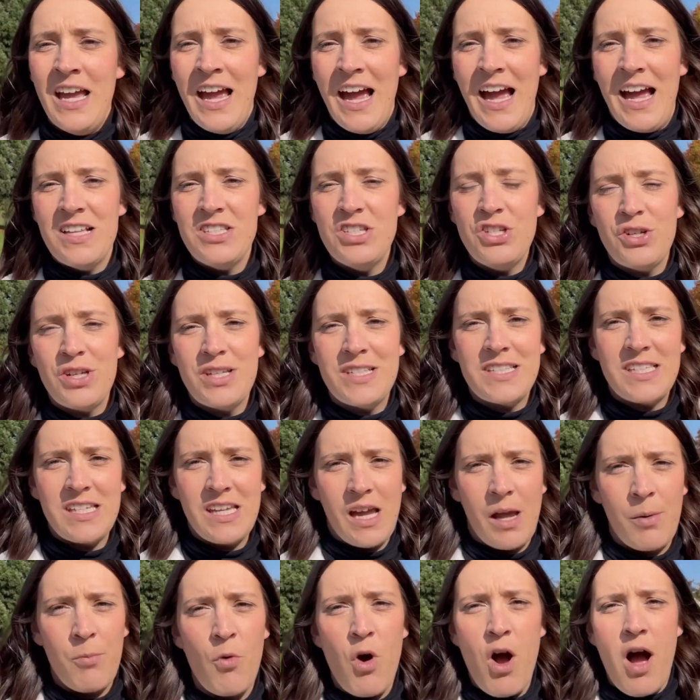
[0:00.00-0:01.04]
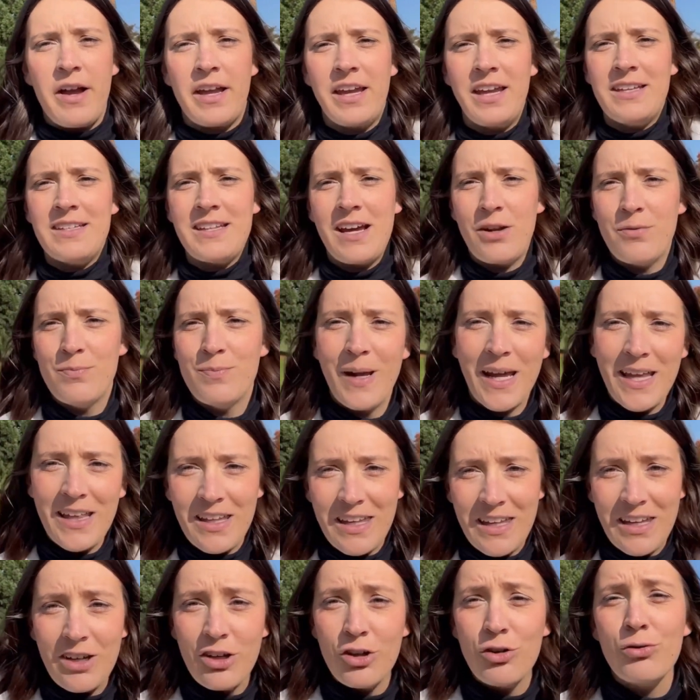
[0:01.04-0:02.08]
As you can see, I'm walking down
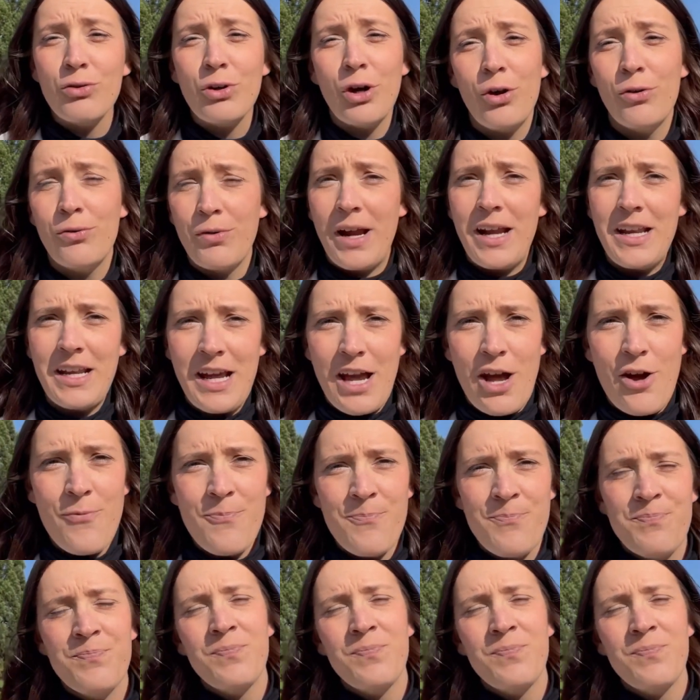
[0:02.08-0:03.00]
Bailey Hill Road right now,